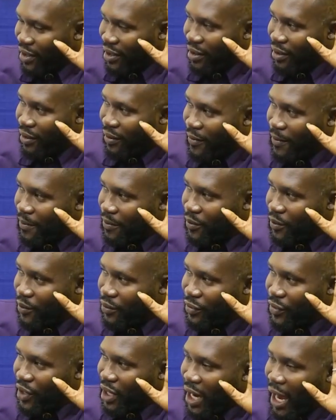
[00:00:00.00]
That polling
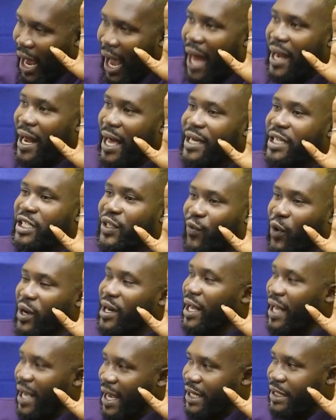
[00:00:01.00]
station woman organizer,
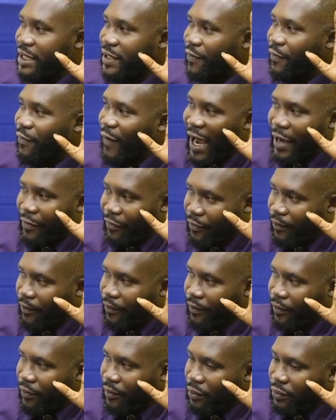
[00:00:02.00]
polling station
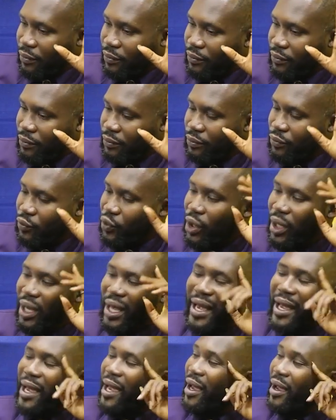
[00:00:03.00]
woman organizer, polling
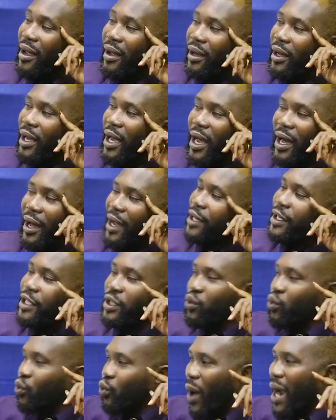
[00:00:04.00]
station chairman, youth
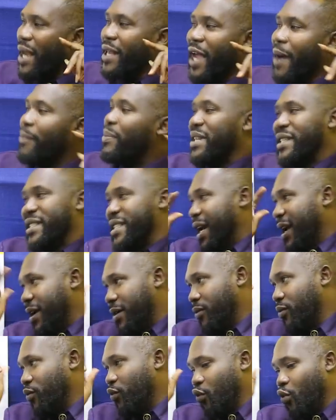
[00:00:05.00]
organizer,
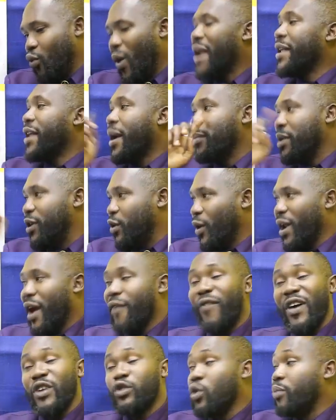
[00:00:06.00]
secretary. One year video, we am
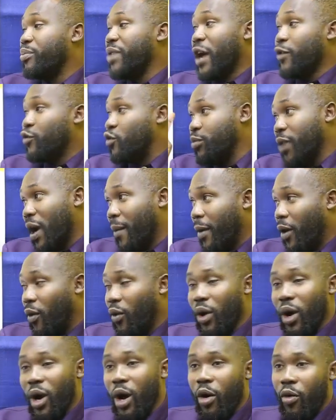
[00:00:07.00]
to be and to be amount.
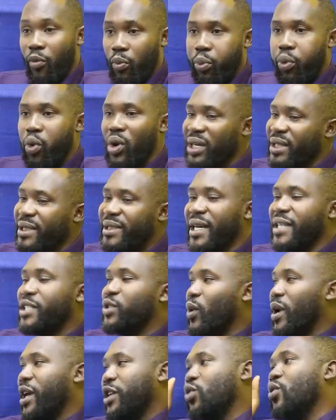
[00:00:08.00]
Polling
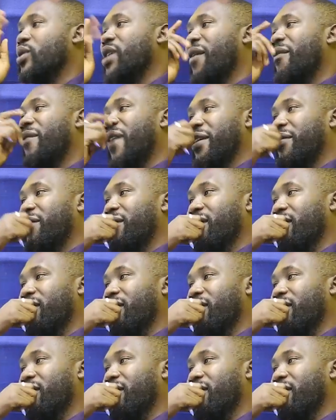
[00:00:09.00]
station where they so 5.